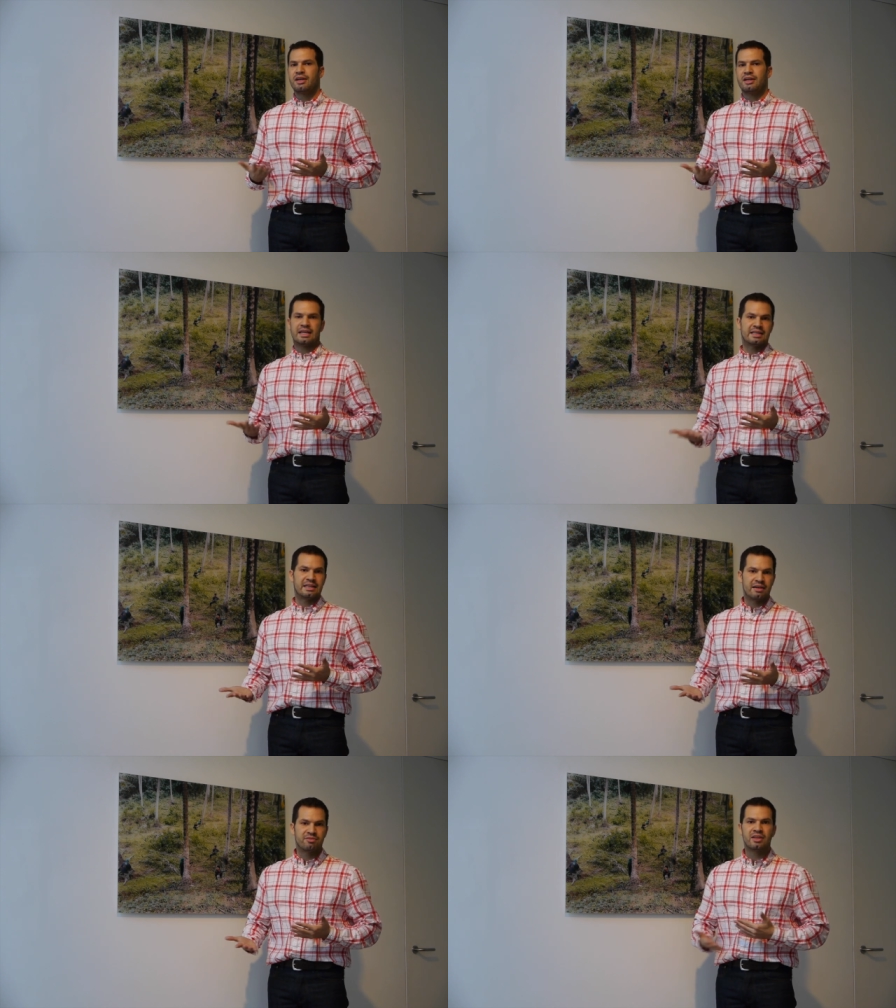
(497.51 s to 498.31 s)
And I didn't
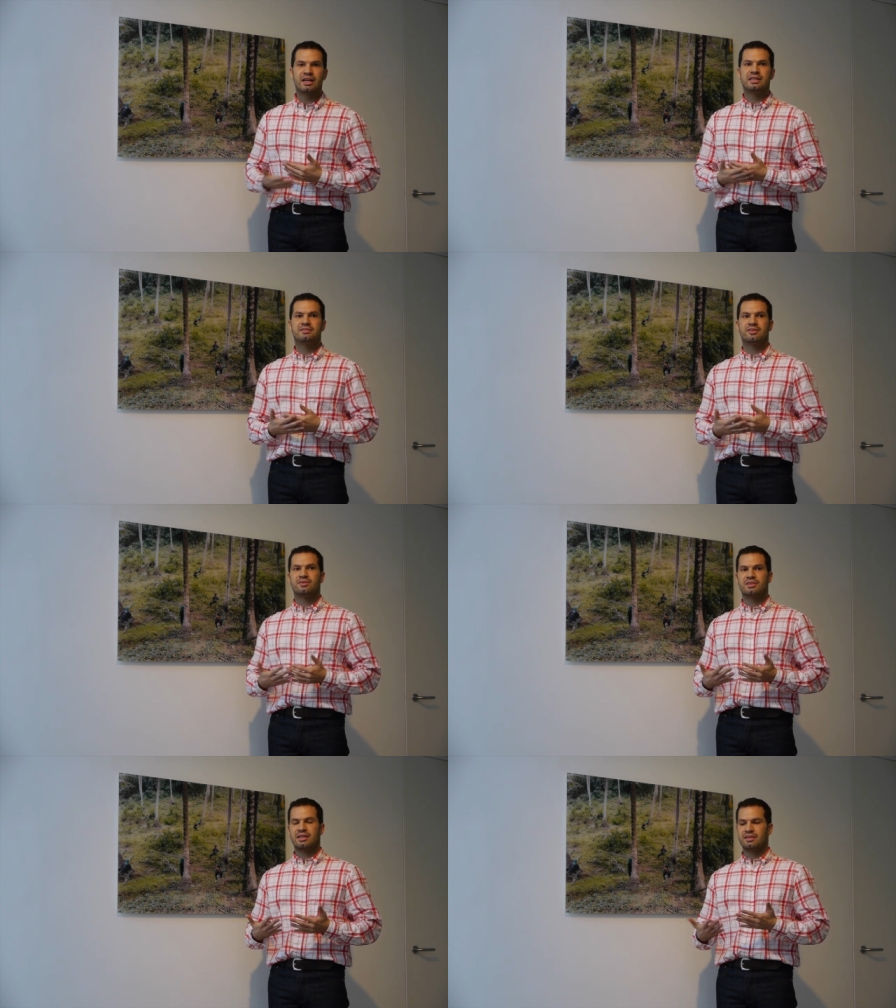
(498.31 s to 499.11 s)
have lights, I
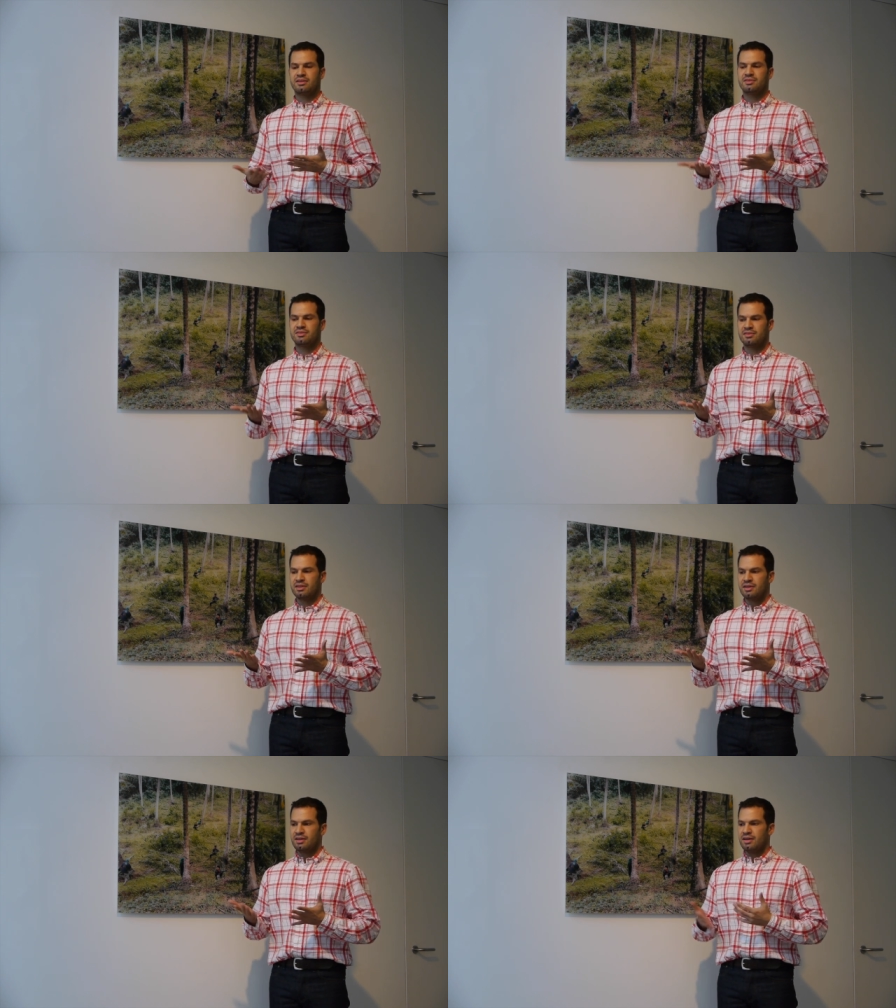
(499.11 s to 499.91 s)
only had this
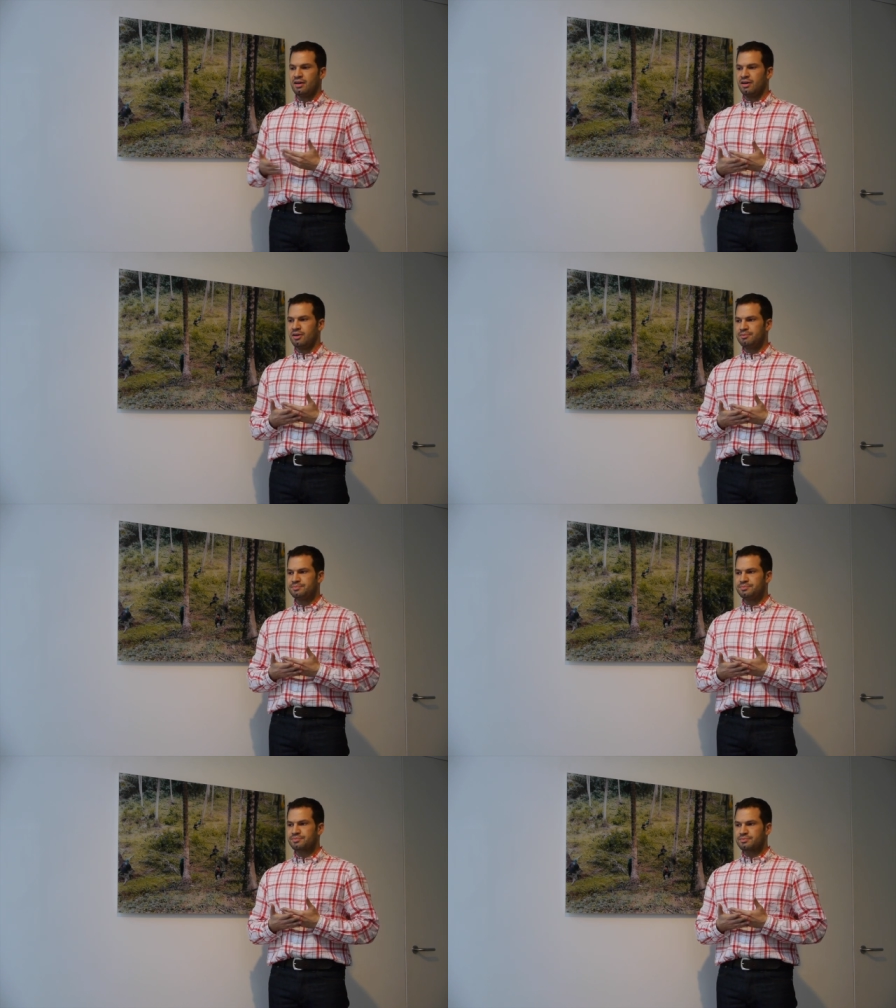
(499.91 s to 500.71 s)
um,